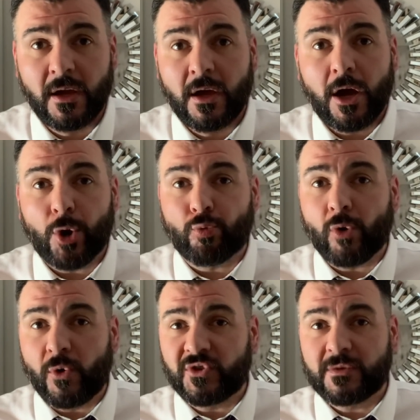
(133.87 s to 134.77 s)
a
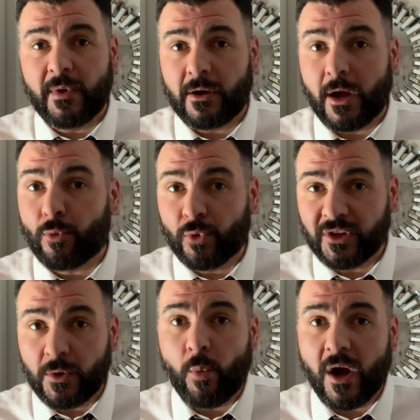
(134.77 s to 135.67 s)
rosemary, a
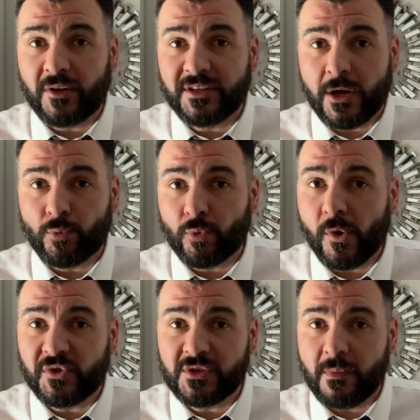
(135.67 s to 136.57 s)
really well done
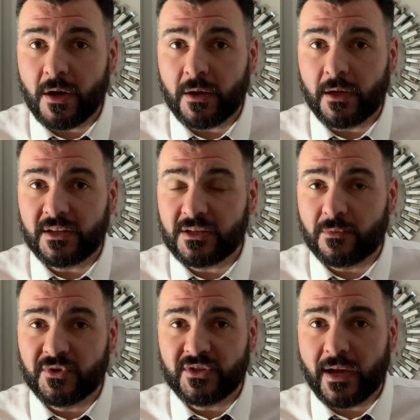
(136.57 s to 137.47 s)
rosemary. It's
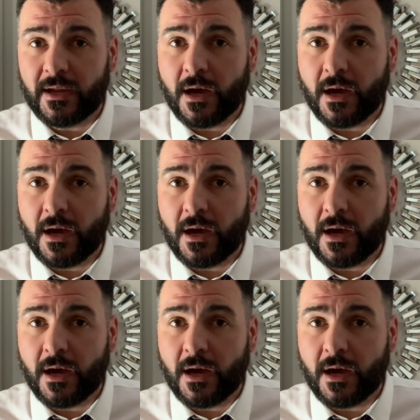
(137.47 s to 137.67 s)
almost like